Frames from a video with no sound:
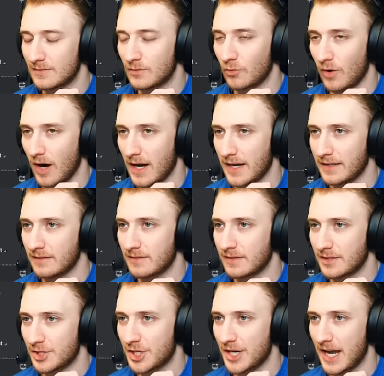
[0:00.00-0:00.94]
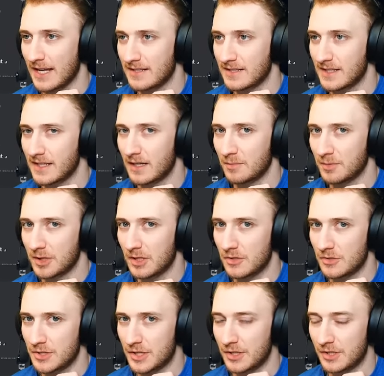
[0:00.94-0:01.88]
Right. She has to get up
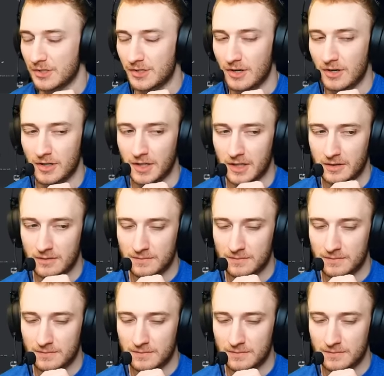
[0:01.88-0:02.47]
close to her target.